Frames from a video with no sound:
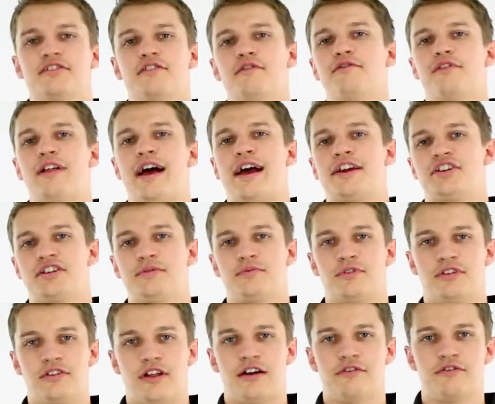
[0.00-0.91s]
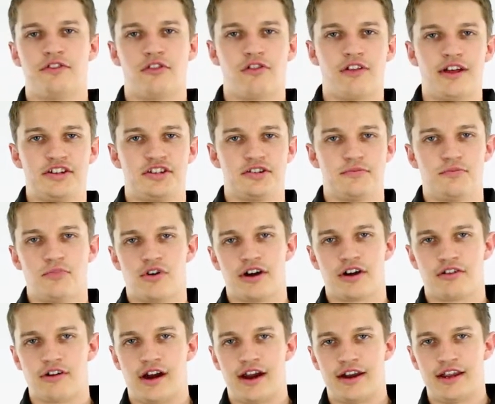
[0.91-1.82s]
is the flagship glove, the Legend by
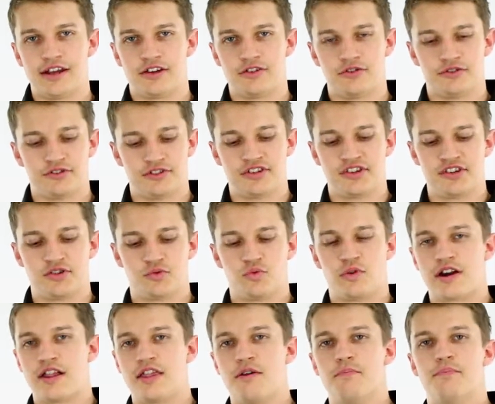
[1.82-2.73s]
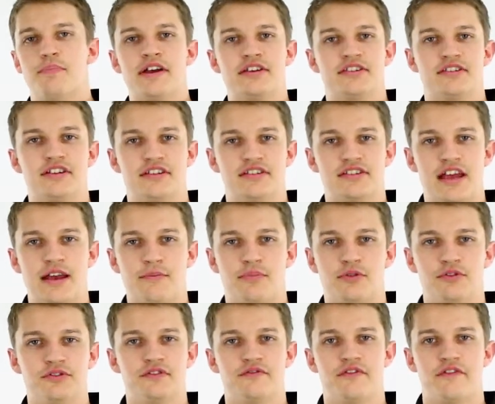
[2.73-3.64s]
Gray Nichols. This is one of the best
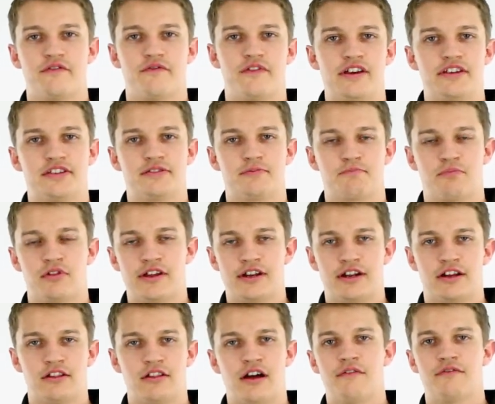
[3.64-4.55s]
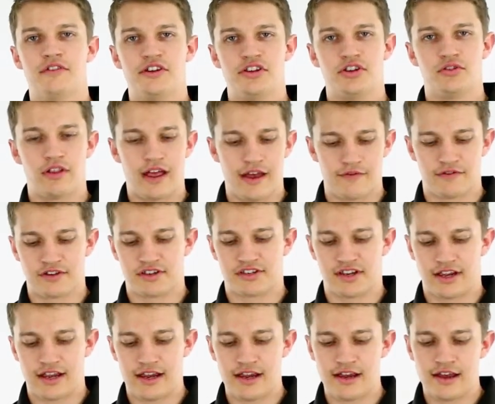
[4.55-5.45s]
examples of a V-split glove that you'll ever
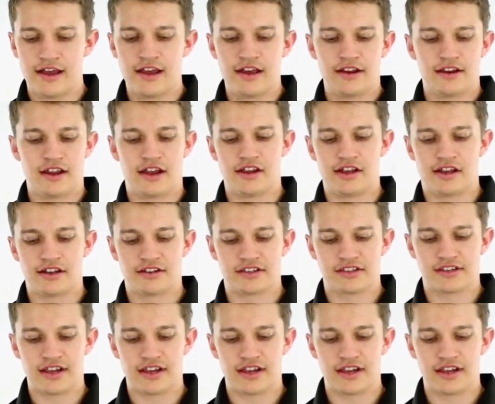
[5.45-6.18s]
see. Now, you can